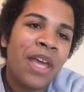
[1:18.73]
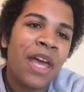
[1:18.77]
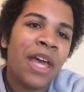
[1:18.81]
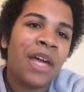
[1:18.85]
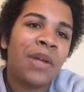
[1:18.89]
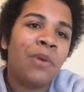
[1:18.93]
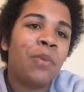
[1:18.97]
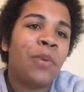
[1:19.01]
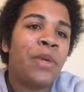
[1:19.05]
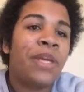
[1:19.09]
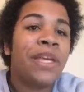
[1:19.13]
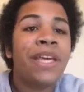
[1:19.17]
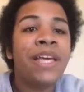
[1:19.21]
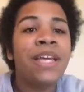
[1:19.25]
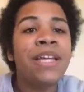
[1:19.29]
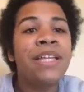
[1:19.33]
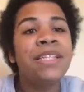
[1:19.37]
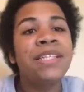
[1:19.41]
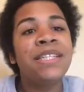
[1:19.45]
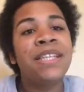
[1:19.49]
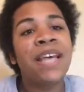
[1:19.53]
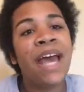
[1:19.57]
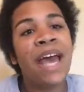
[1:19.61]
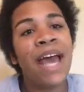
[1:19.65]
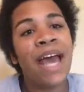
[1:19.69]
And we
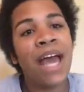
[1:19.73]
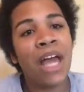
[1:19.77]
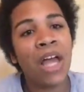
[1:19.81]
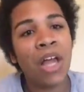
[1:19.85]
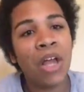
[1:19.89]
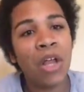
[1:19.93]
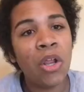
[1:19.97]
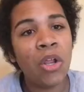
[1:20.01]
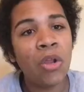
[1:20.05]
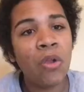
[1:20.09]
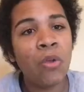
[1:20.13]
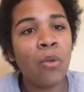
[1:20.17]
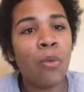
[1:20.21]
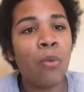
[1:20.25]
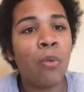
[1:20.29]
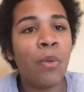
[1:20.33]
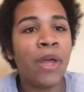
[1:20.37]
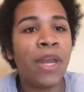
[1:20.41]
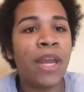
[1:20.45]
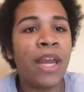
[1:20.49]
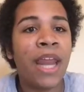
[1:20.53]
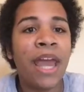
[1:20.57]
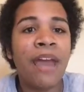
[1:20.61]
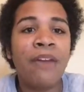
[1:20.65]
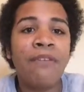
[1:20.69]
can tell
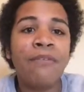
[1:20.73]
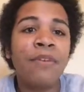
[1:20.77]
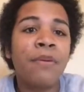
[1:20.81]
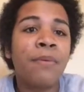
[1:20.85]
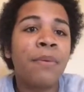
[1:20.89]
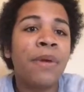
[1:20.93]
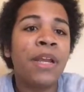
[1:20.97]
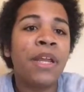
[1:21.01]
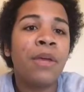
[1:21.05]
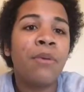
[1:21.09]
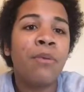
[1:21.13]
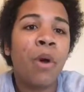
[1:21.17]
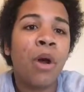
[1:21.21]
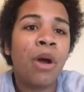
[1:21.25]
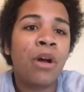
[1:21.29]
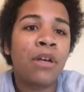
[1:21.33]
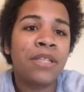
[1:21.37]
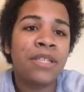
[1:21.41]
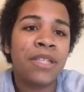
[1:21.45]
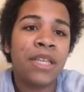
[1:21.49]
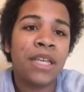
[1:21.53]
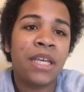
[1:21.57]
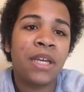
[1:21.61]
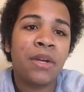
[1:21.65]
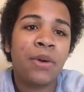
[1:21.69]
when everybody
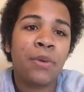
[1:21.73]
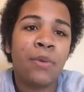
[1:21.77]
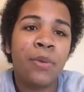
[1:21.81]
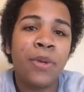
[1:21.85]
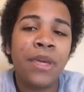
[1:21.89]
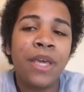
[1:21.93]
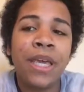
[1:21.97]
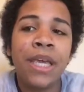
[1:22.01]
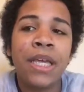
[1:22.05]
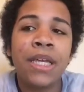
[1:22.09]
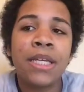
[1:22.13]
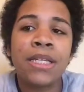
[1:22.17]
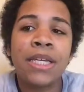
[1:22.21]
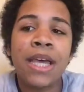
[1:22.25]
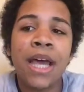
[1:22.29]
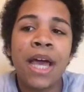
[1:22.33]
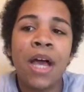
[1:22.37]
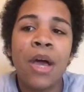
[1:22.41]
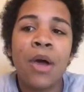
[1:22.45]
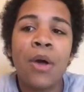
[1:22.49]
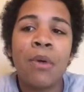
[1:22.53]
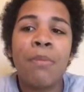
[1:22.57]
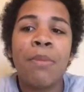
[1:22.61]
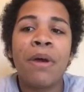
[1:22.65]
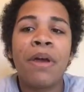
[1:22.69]
walks in, we can
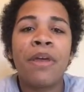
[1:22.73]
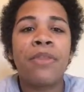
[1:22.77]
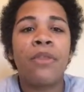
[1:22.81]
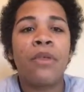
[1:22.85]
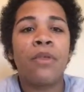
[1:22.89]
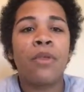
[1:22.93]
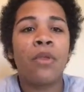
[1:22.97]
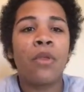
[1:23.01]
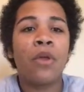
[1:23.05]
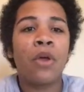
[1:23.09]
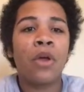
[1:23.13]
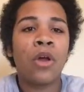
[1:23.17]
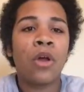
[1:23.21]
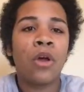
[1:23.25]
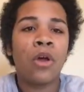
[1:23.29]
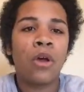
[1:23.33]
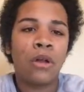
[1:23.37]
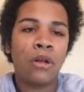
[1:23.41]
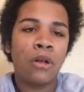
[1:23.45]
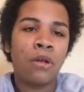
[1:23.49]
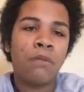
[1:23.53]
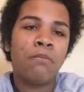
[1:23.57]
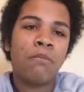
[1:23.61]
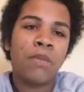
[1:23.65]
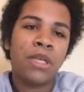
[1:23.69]
tell by the look
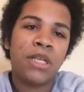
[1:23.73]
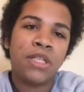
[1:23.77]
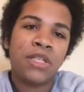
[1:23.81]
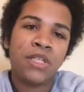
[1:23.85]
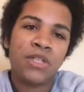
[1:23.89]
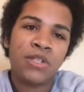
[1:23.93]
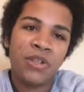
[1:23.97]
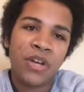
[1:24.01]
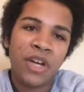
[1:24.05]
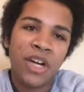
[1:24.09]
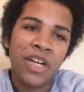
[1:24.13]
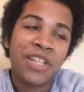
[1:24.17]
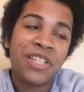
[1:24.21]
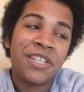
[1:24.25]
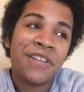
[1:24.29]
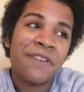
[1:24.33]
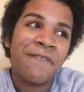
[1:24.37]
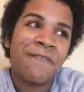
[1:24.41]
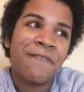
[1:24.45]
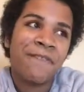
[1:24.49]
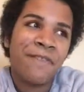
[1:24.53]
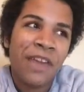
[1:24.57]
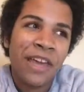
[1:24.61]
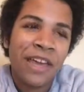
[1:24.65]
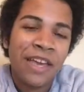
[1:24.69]
on Miss Straight's
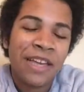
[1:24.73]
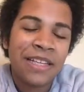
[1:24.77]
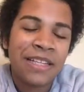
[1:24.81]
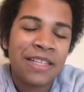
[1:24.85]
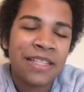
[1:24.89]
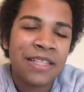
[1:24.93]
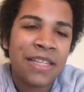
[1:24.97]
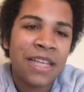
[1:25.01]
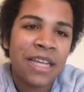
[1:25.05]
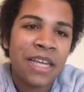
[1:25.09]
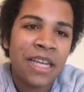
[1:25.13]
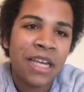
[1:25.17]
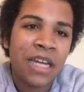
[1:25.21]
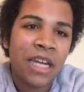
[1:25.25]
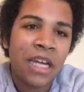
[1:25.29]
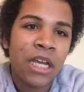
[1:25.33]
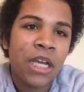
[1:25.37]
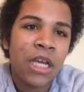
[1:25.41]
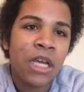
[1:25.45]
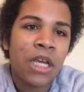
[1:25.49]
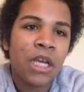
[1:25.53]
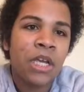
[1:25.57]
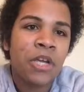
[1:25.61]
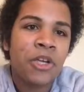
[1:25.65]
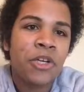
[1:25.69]
face that
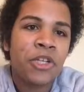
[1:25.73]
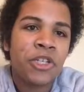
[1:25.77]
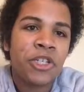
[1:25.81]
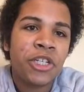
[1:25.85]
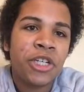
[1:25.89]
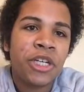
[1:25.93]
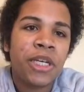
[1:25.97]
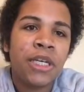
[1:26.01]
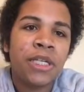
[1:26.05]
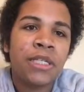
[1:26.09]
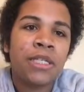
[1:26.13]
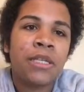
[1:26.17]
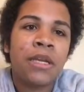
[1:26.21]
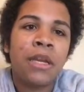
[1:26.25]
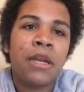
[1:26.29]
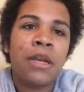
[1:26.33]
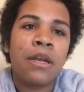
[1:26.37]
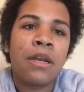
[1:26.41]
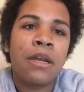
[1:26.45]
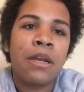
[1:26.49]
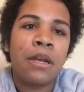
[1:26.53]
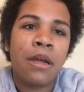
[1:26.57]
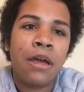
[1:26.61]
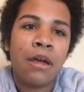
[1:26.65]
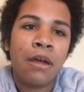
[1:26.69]
she is
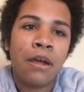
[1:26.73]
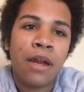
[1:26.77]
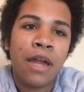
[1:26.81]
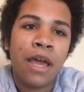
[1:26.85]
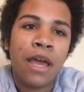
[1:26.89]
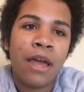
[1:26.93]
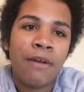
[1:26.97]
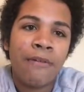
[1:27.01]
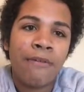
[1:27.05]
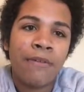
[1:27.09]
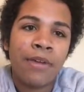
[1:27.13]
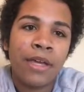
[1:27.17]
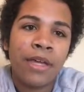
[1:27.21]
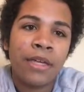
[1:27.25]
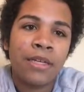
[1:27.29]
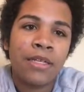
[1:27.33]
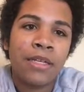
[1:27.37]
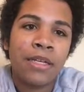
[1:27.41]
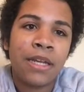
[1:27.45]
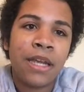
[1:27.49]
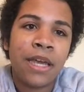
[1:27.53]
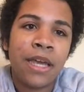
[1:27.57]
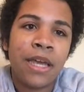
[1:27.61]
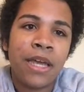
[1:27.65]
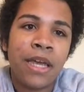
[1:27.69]
not having it
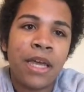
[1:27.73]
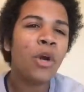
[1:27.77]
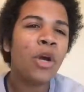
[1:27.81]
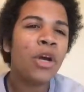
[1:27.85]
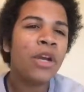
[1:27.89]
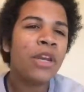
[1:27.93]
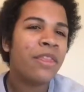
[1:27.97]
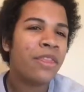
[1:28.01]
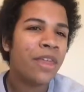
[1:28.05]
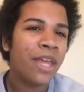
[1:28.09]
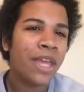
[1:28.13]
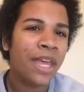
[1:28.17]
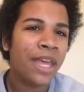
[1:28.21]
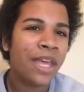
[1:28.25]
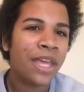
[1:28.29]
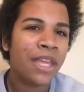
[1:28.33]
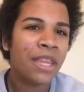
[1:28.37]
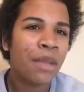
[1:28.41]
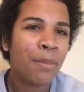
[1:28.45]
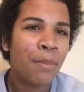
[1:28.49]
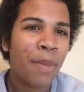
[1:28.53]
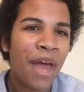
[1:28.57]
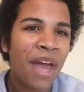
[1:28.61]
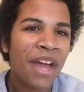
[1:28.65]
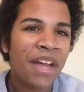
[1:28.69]
today. I started thinking in
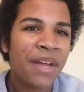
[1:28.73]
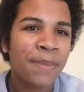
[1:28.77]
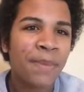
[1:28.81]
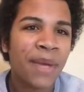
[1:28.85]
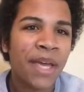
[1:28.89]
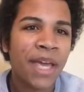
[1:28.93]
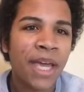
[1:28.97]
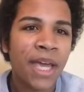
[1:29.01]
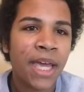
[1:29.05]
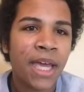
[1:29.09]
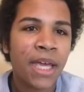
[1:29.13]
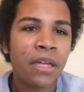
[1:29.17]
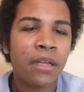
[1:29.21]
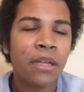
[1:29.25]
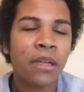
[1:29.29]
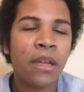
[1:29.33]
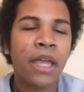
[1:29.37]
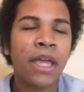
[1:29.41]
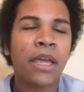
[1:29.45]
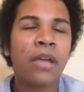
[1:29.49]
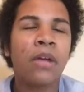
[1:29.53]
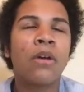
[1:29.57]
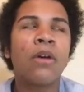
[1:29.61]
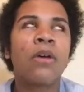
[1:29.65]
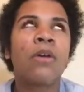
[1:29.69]
the back of my head
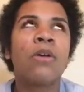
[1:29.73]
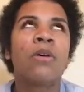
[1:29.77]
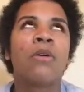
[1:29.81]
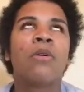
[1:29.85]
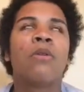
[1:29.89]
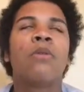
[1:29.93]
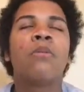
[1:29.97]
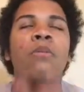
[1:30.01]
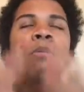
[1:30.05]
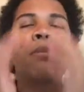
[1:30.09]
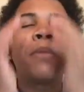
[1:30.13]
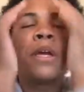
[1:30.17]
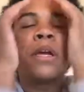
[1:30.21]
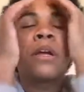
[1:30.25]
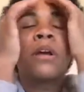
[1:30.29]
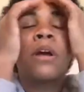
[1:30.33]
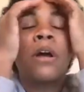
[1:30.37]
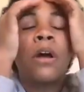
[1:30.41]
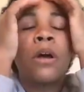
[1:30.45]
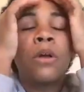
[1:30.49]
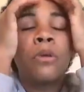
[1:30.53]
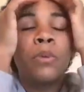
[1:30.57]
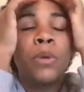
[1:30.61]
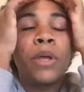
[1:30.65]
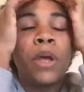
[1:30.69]
like, oh my
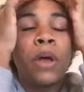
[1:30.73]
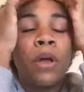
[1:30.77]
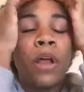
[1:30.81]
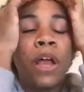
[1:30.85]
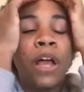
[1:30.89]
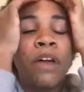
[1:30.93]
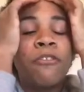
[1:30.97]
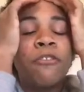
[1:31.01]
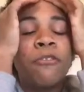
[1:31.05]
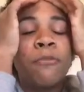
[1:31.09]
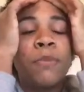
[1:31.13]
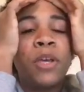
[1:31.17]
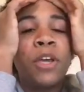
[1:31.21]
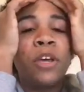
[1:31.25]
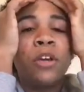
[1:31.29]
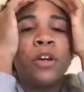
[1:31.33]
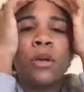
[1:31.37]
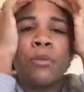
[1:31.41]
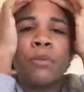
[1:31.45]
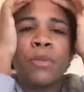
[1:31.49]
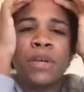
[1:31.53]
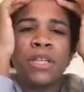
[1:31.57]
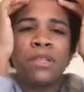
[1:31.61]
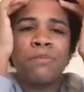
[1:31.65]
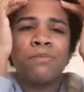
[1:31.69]
God, we all have to be on our
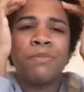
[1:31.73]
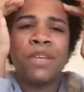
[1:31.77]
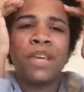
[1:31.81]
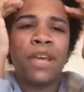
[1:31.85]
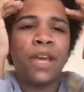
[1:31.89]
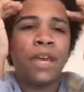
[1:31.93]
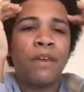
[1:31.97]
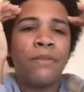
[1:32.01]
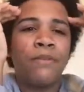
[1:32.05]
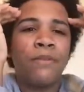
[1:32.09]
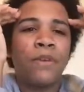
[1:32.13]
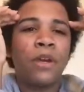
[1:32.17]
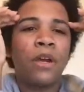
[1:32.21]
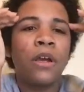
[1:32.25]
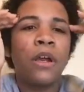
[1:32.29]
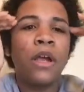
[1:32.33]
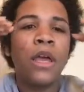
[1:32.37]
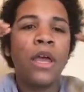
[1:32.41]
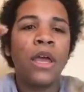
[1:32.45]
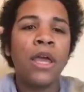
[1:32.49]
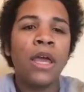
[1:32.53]
best behavior.